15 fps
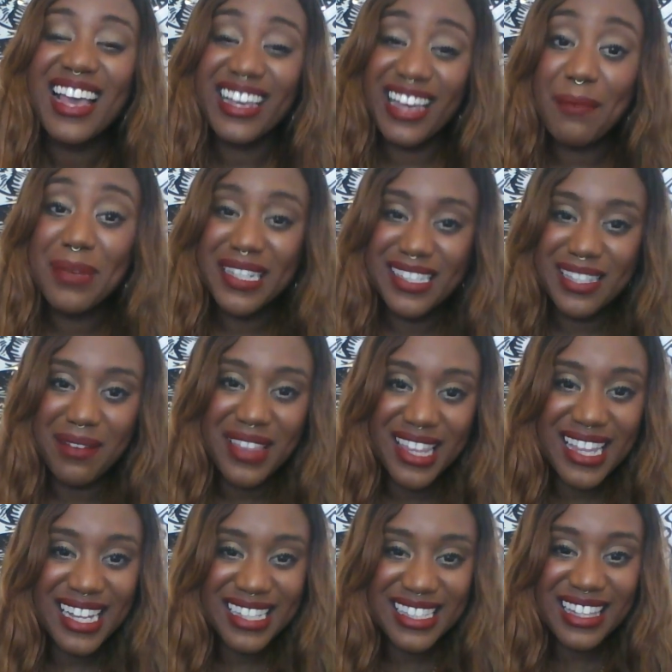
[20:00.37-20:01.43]
can be something
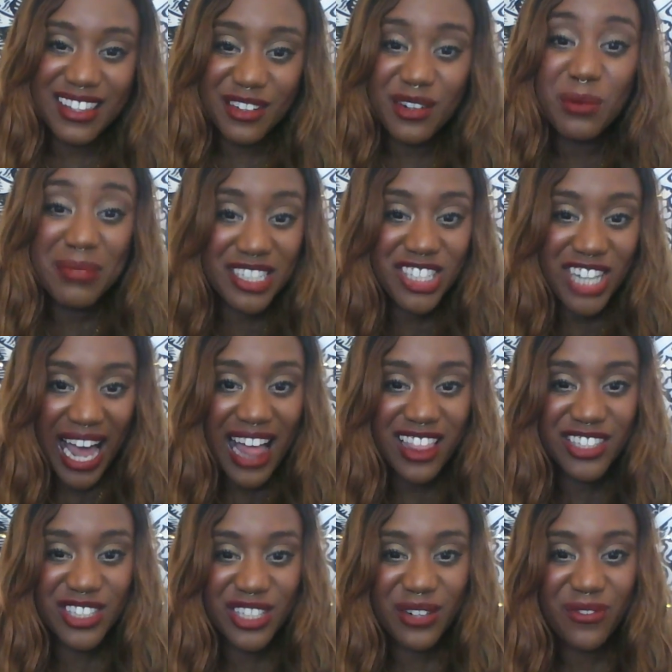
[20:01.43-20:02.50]
that's a little bit
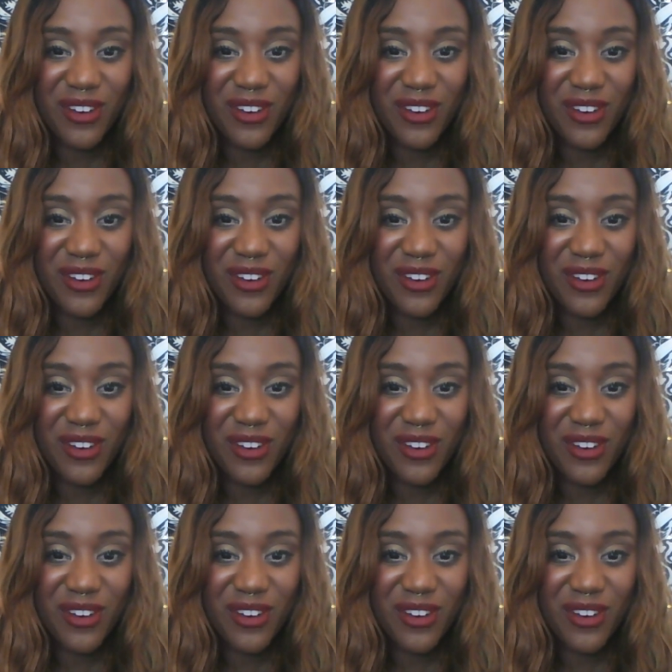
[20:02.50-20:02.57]
challenging